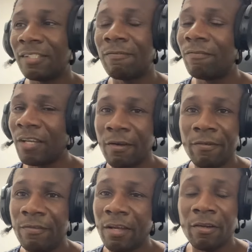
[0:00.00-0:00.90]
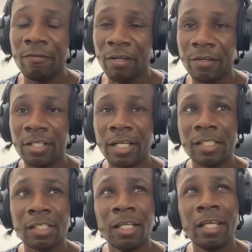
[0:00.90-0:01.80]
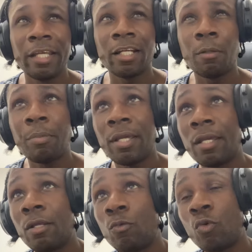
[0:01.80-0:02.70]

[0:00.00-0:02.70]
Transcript: very, very, very nice. And I'm paying